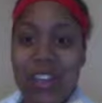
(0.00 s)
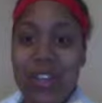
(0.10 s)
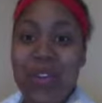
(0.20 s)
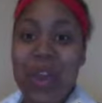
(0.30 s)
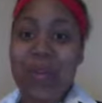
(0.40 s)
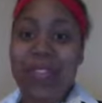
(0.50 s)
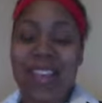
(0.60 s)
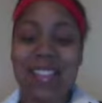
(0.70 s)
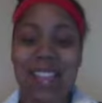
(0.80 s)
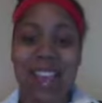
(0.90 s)
You know what they
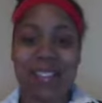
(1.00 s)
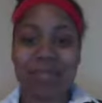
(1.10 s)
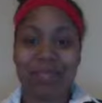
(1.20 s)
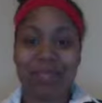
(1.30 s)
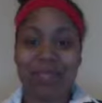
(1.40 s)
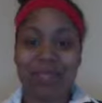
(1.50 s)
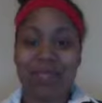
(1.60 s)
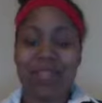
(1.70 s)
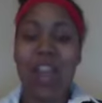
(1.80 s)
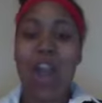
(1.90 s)
say
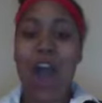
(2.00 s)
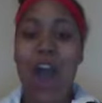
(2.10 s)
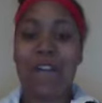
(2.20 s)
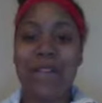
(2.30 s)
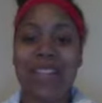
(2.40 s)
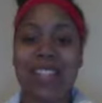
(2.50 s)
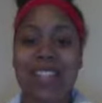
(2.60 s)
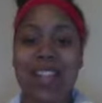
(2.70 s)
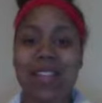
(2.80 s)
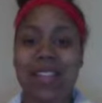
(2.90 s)
offense
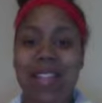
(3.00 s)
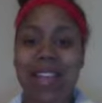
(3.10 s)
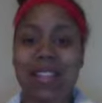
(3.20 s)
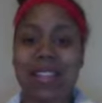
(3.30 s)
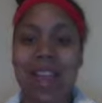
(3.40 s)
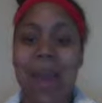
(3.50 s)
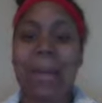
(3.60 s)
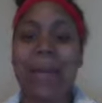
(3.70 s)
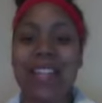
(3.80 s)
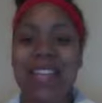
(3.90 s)
sells tickets,
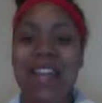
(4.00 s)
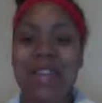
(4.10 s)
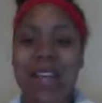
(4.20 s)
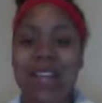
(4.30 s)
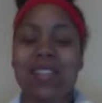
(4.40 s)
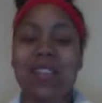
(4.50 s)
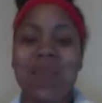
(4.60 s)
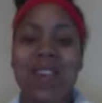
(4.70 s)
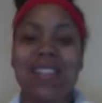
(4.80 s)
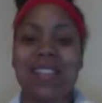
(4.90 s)
but defense
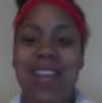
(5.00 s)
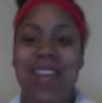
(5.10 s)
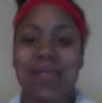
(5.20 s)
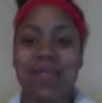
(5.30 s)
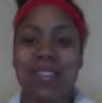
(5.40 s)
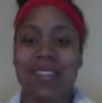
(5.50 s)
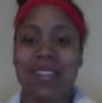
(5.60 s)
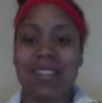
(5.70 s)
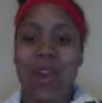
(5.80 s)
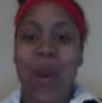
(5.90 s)
wins games.
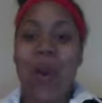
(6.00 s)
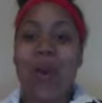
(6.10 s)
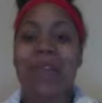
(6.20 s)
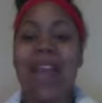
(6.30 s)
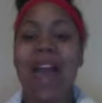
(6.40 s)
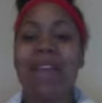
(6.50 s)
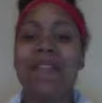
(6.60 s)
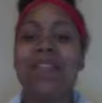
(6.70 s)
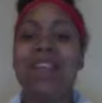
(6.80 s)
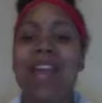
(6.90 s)
On behalf of the
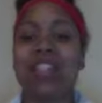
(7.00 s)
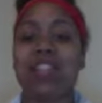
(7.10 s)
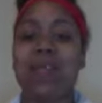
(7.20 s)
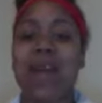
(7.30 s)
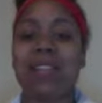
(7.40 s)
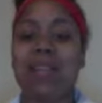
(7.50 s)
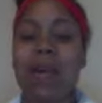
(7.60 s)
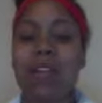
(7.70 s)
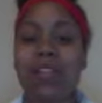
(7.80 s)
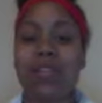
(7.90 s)
National Basketball
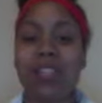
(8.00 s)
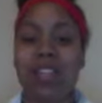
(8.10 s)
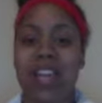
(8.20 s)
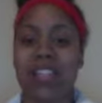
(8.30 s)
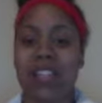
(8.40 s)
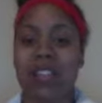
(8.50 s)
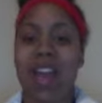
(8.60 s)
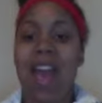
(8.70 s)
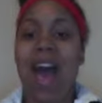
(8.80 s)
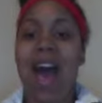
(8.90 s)
Association,
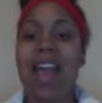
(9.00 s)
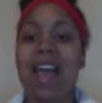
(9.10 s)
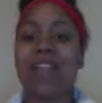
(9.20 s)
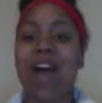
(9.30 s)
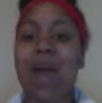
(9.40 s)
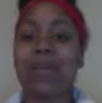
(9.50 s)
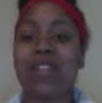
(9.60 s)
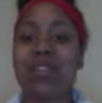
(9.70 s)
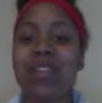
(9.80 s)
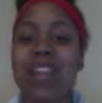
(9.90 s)
I have the
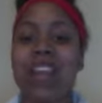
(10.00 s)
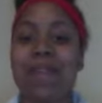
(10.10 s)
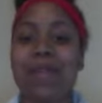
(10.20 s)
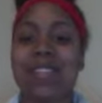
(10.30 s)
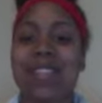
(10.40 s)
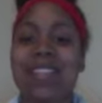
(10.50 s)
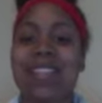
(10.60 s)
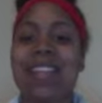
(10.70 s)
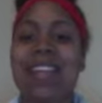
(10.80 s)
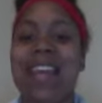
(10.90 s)
opportunity of presenting the
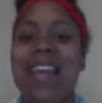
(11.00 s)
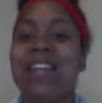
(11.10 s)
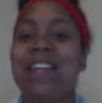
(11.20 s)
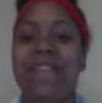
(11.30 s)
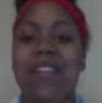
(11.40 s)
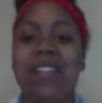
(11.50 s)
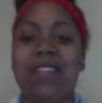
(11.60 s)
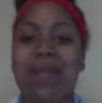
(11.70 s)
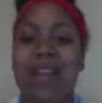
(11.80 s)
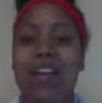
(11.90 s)
Kia Defensive
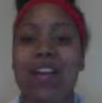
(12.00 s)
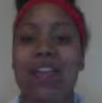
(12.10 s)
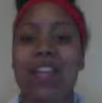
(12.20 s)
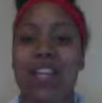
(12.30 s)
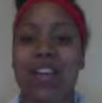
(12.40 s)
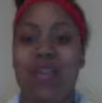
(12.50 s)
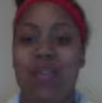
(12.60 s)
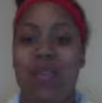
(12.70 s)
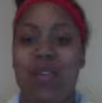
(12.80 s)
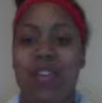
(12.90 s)
Player of the Year
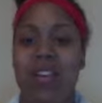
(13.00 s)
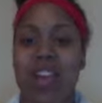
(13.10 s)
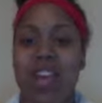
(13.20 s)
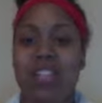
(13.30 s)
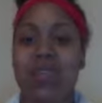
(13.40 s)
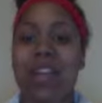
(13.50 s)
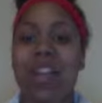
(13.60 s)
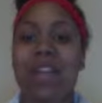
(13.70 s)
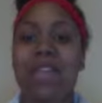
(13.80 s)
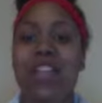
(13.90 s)
Award to an
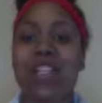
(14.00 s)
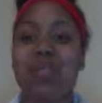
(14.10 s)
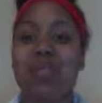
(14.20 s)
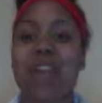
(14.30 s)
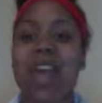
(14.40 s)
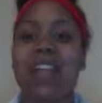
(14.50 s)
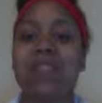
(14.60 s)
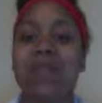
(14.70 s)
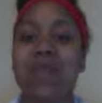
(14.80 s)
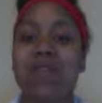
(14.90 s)
individual that has
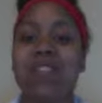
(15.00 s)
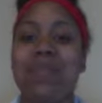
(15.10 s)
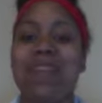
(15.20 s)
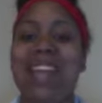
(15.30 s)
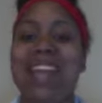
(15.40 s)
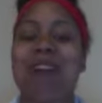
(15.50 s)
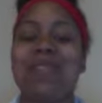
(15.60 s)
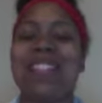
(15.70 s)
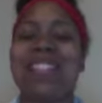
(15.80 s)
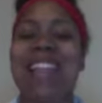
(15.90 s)
proved to be an
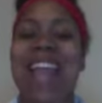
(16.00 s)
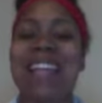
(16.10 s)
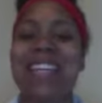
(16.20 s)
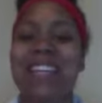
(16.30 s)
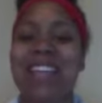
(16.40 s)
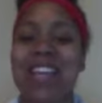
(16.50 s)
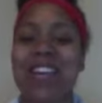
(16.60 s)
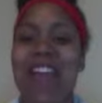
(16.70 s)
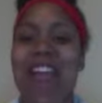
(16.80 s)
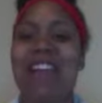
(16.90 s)
outstanding leader
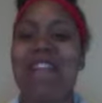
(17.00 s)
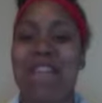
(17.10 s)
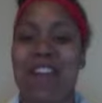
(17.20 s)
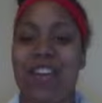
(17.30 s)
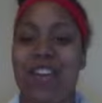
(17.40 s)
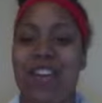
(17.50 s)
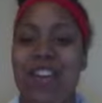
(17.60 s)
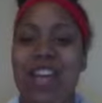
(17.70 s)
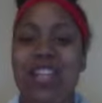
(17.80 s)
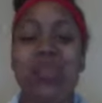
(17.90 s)
and defender
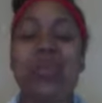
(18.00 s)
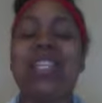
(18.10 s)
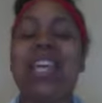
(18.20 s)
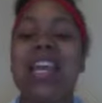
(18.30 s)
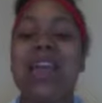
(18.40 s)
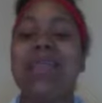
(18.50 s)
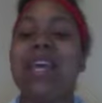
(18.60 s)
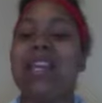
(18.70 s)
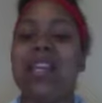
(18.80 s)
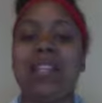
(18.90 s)
to a team that
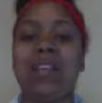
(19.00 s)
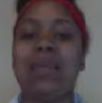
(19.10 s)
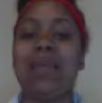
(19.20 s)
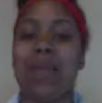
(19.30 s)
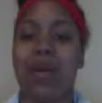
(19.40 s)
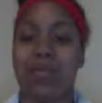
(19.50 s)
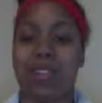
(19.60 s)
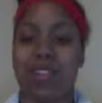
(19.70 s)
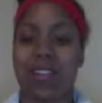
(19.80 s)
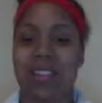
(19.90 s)
needs him the
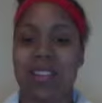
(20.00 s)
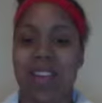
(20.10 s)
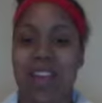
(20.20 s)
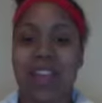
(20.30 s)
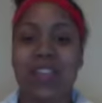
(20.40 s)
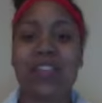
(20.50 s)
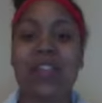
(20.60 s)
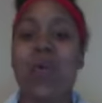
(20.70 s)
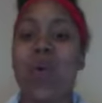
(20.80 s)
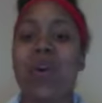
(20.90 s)
most. This
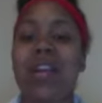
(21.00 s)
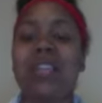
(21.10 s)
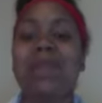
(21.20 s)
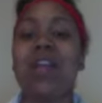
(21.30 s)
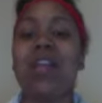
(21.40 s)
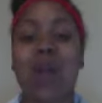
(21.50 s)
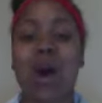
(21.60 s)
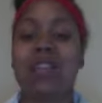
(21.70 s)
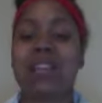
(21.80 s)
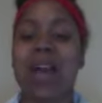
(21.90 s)
award has been a
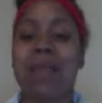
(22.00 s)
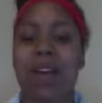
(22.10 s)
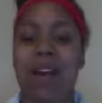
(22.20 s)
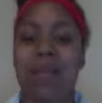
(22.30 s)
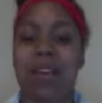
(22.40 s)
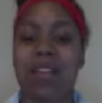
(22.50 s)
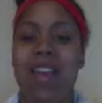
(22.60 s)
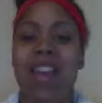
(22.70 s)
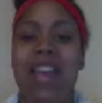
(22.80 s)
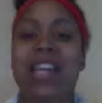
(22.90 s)
long time coming
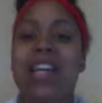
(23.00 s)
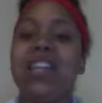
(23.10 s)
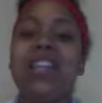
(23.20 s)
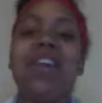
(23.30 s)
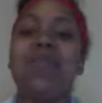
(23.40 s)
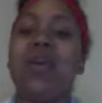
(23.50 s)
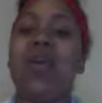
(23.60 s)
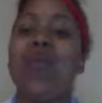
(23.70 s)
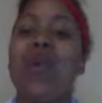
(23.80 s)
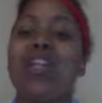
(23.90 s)
and couldn't have been
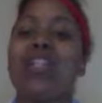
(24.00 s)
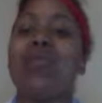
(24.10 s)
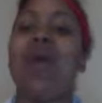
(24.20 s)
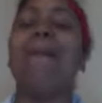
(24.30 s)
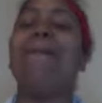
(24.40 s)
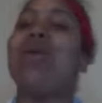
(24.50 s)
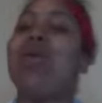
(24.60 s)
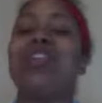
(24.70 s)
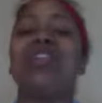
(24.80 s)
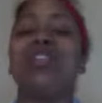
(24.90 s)
awarded to a more
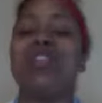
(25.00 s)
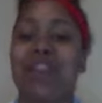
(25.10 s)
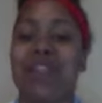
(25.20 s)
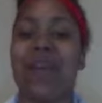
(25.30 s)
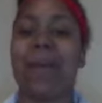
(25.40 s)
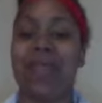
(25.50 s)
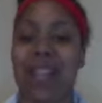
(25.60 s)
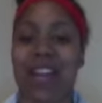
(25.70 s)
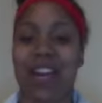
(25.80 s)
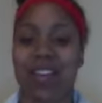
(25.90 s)
deserving
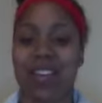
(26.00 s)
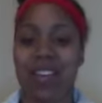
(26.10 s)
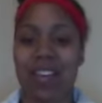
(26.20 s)
player.